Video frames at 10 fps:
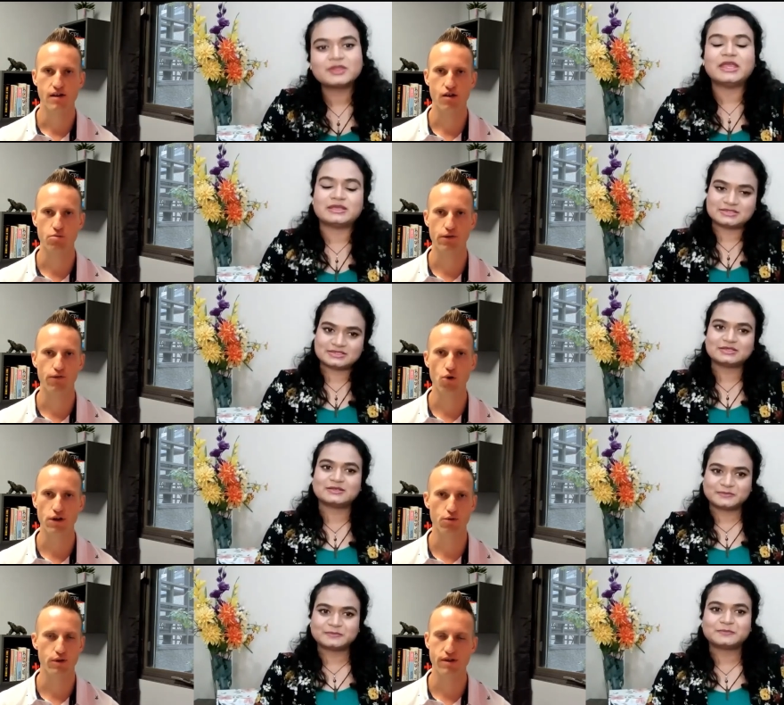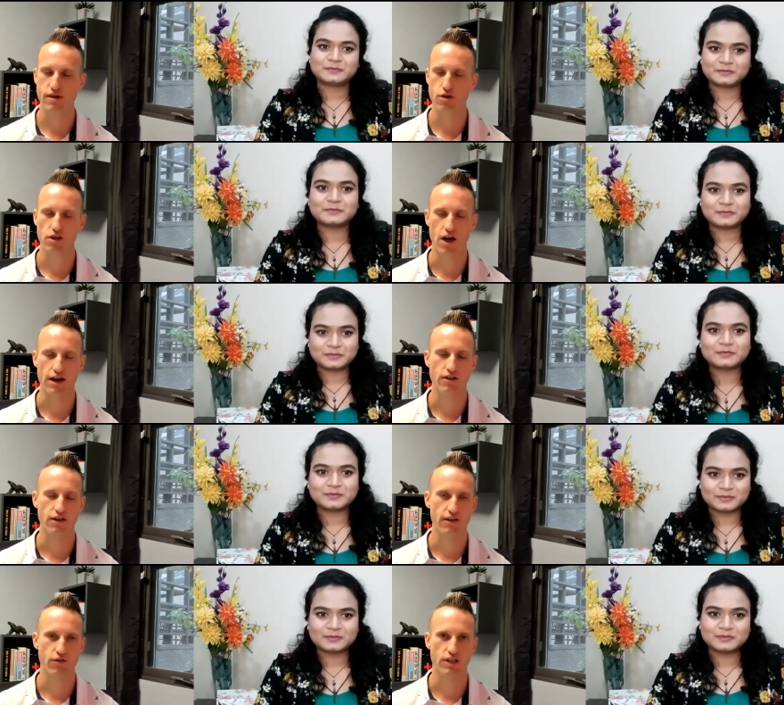Speaker 1: So before you would see your client
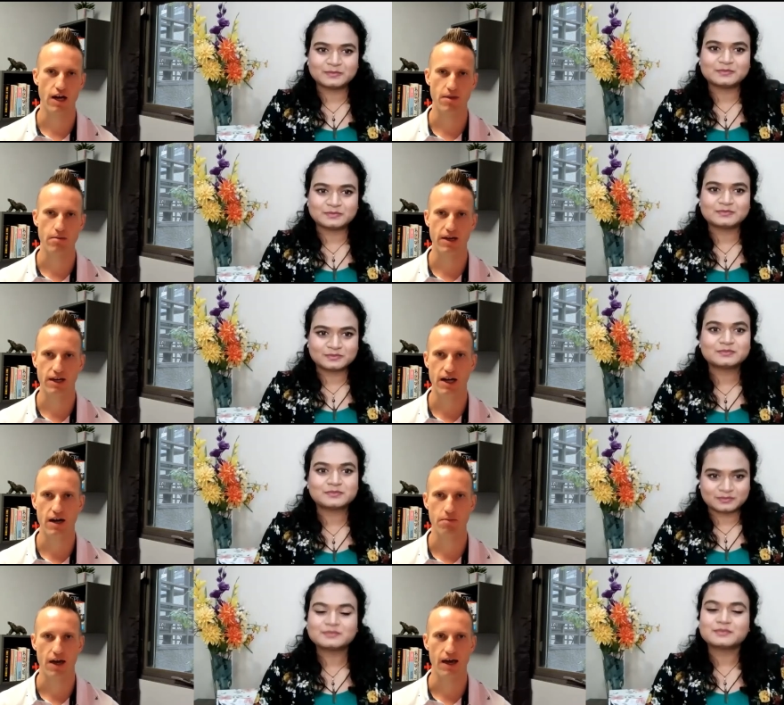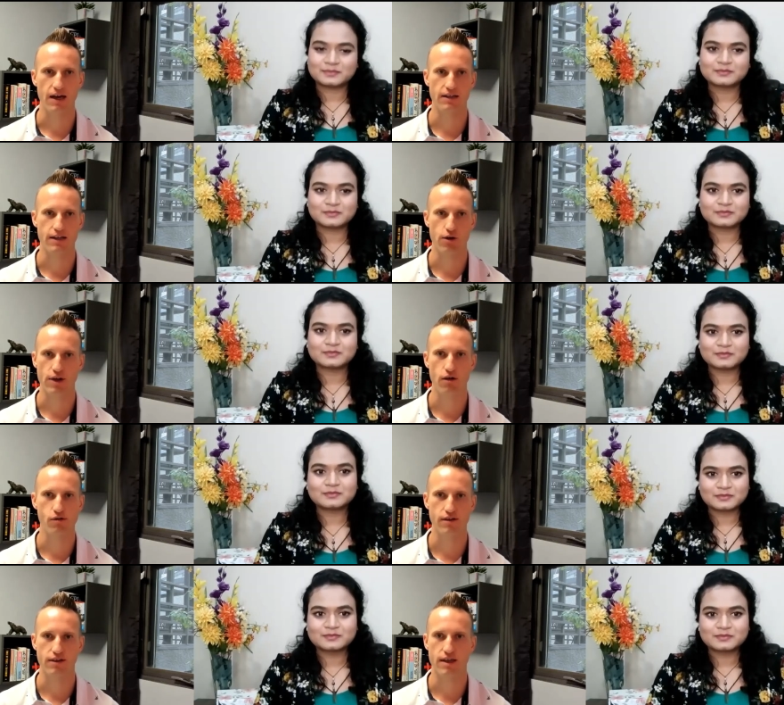on every time they pick up and you know
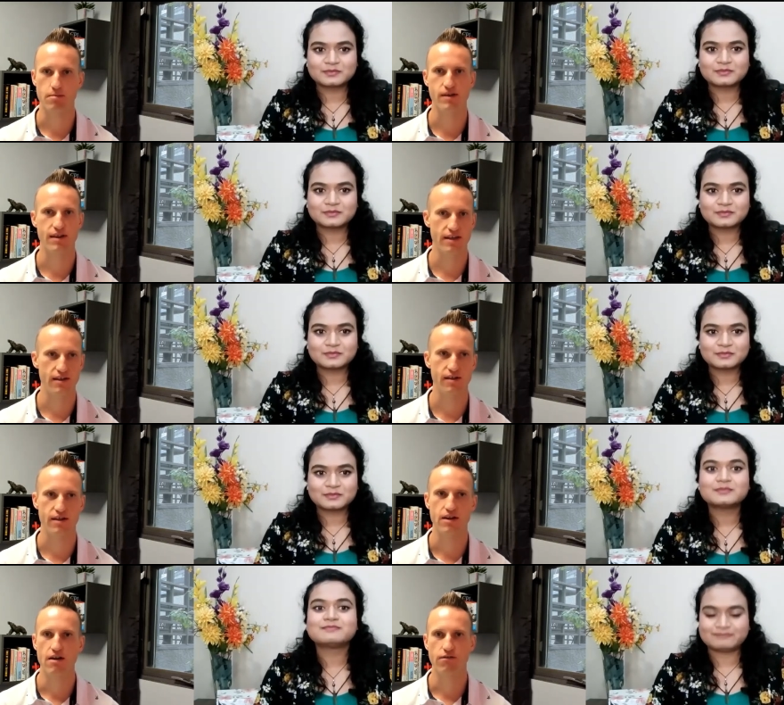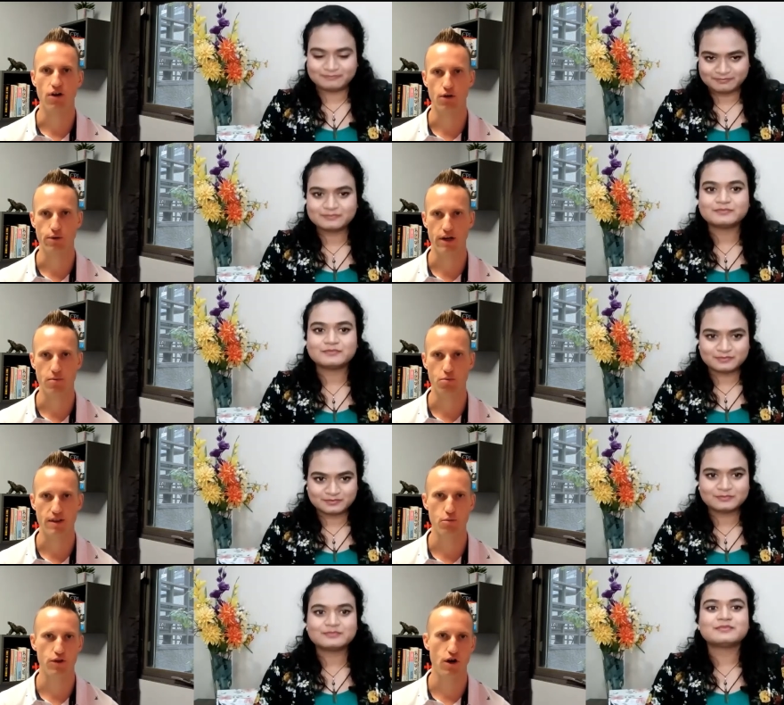counseling them is easy, following up with
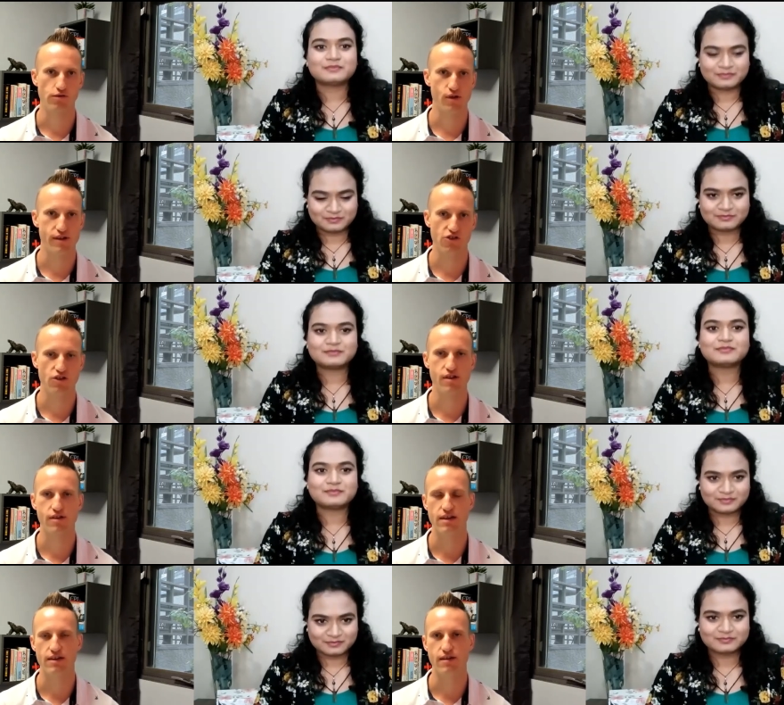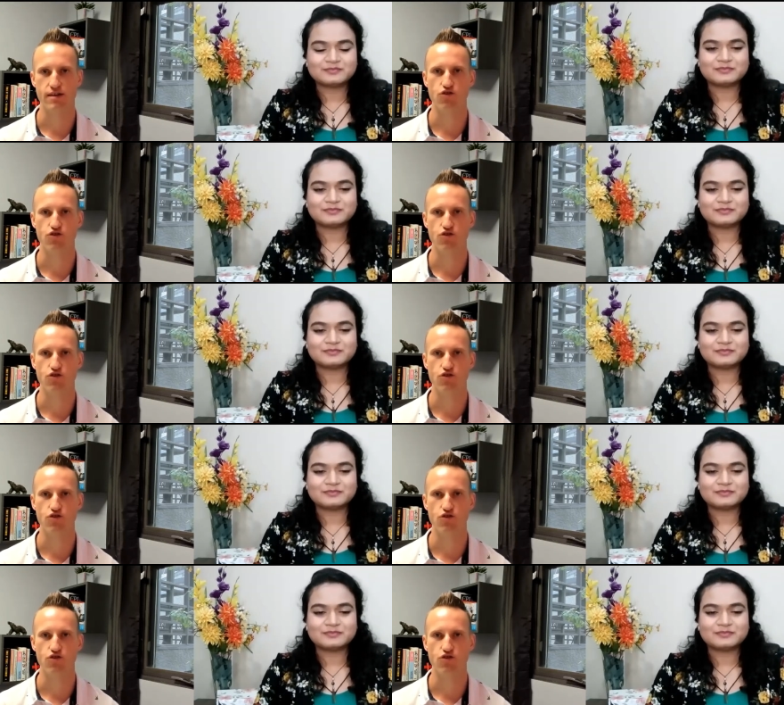them with conversations is easy,